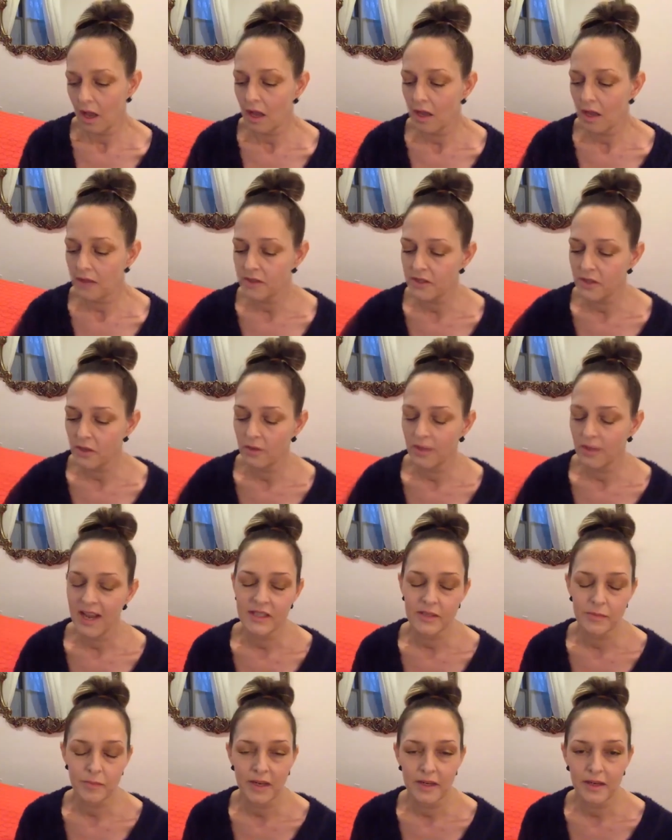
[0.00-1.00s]
So
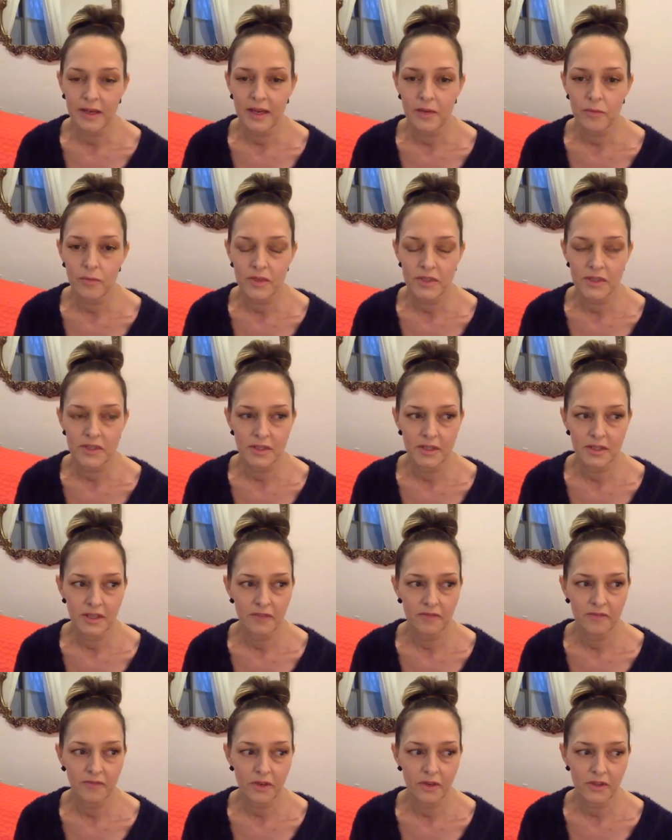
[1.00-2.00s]
last Monday was
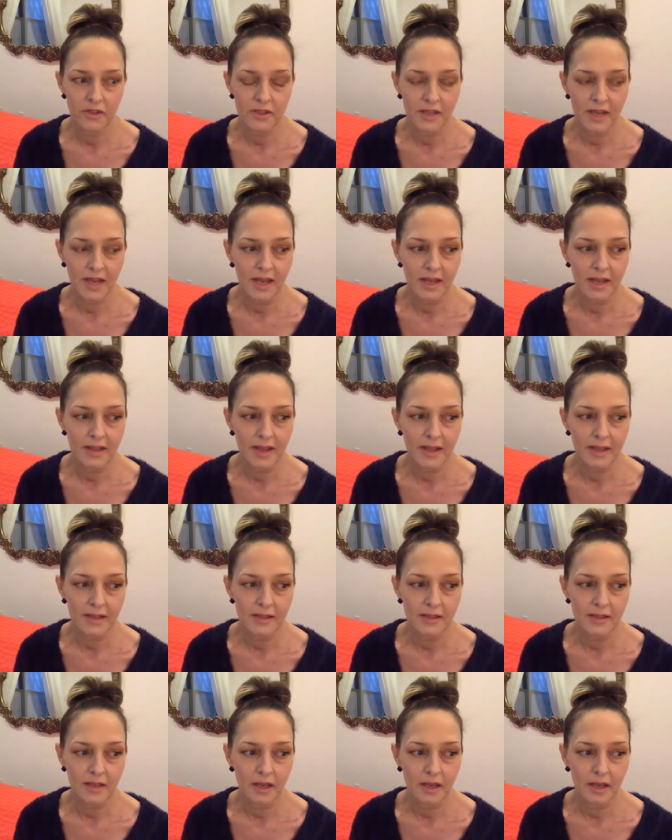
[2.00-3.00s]
the first day
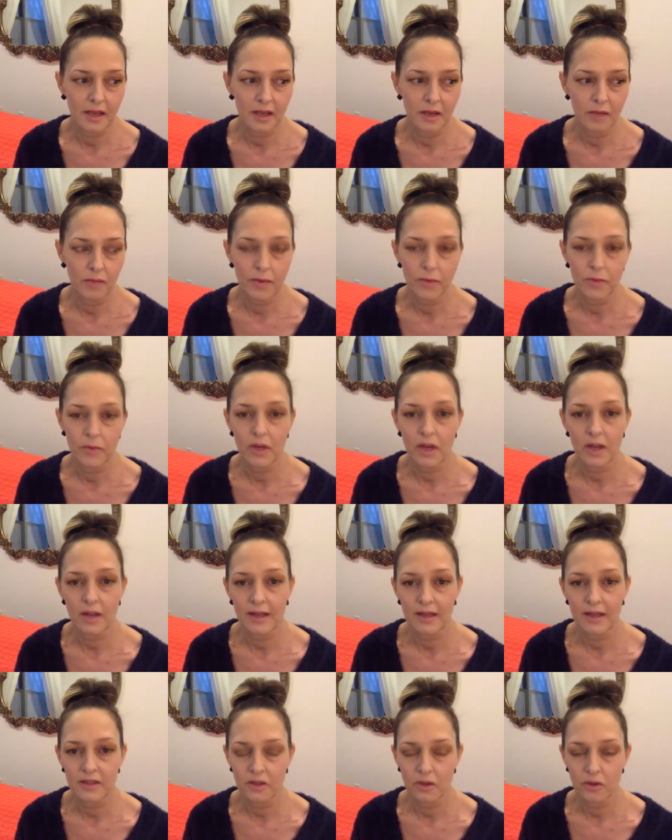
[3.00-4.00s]
that we were not
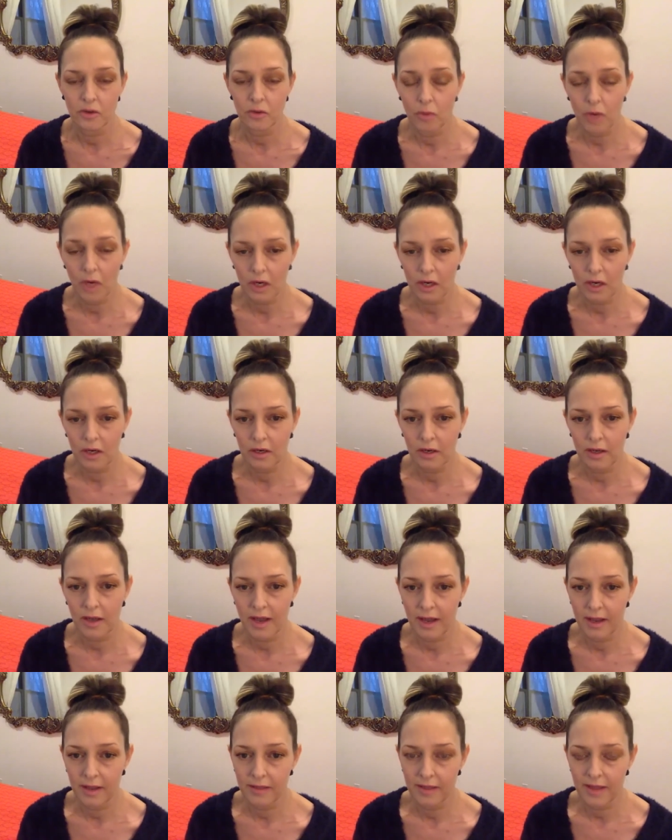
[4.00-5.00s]
allowed to go to work,
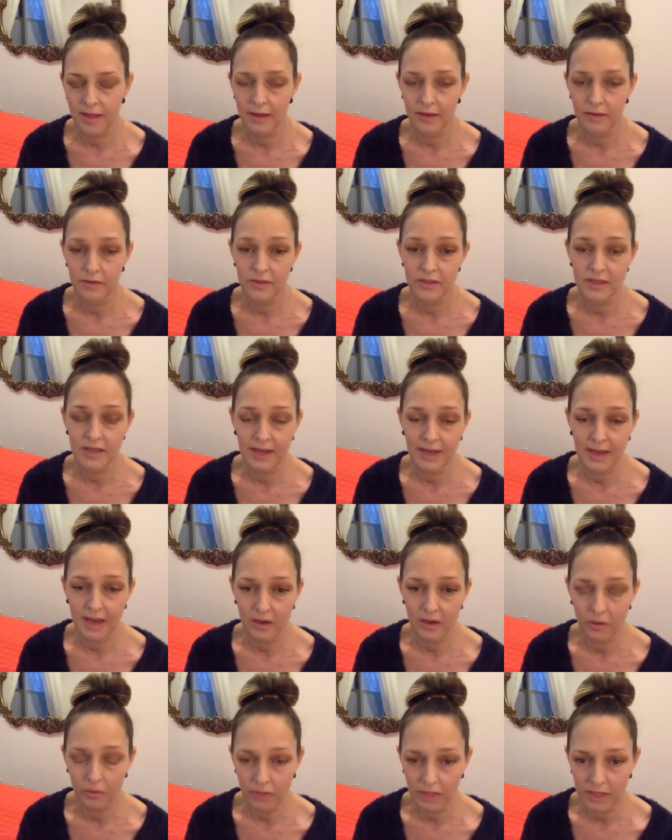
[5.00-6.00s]
and that it was
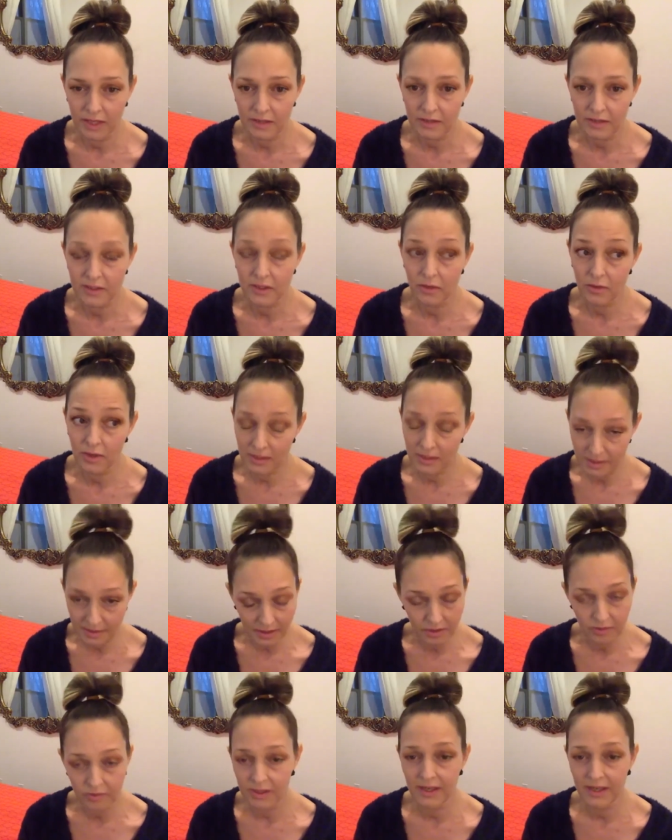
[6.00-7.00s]
takeout only. So it's
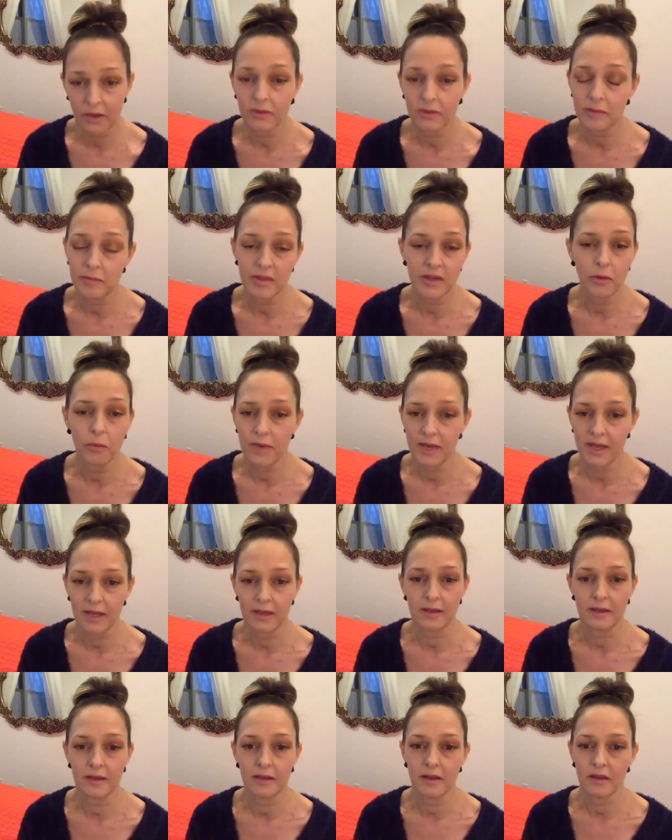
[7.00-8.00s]
literally only been a
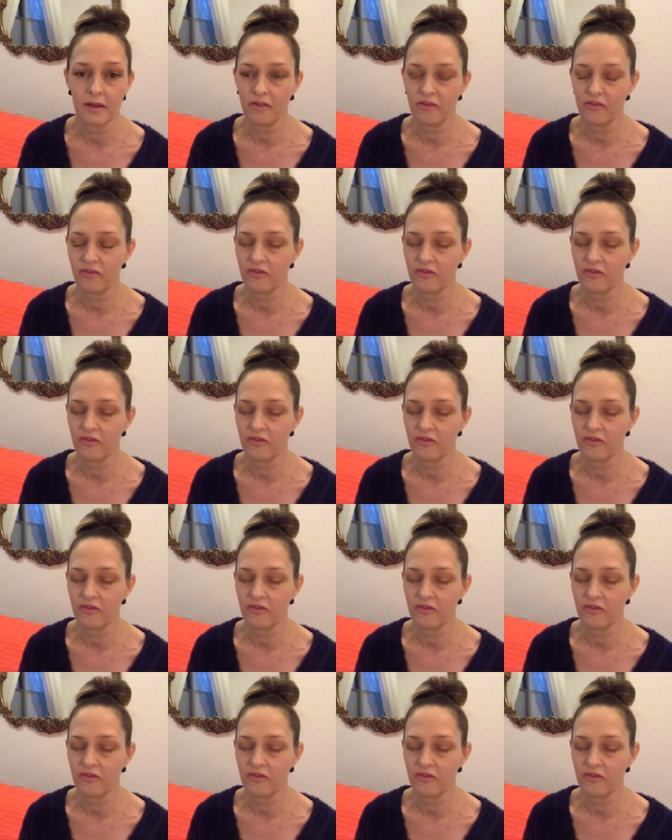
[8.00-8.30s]
week of